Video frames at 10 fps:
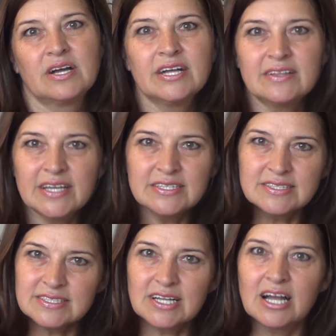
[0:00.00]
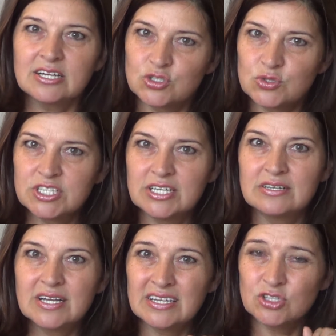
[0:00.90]
And then start to
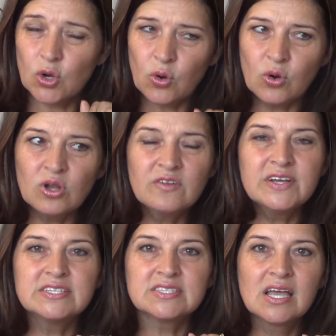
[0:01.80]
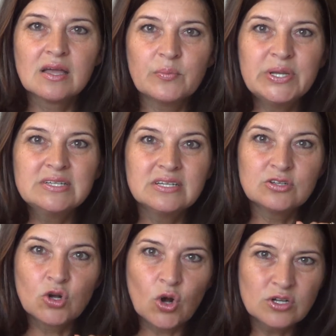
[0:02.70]
think, and always being
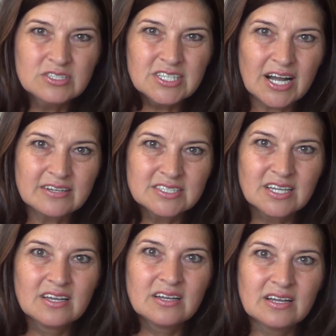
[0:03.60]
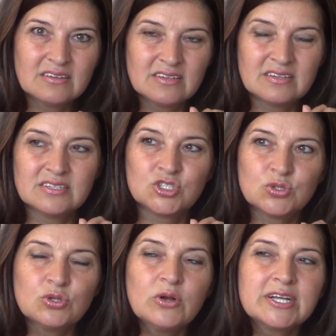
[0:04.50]
in contact
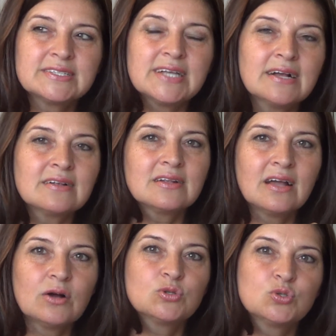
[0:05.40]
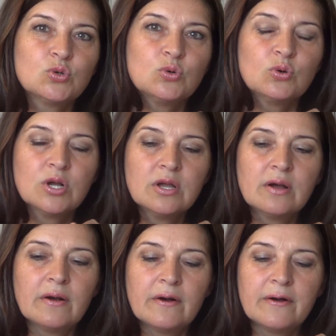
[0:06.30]
to know exactly how to
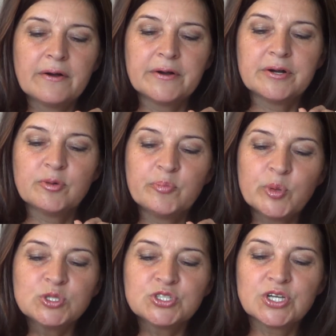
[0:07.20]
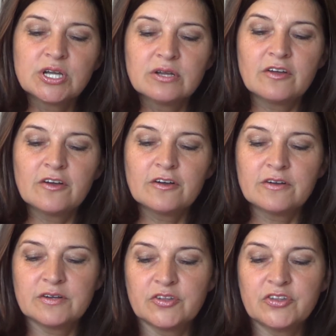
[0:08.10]
put
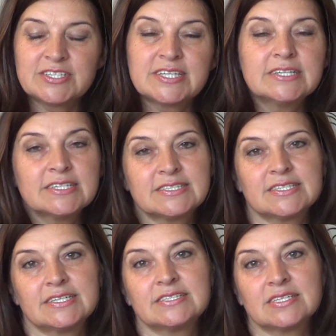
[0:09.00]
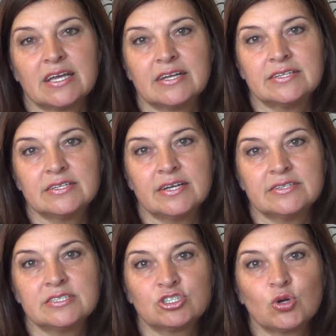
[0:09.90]
the sentences
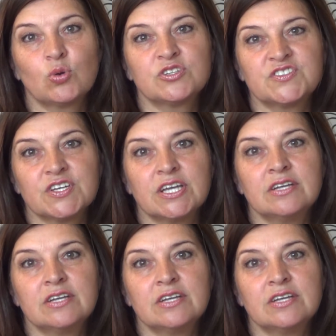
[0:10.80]
and the thoughts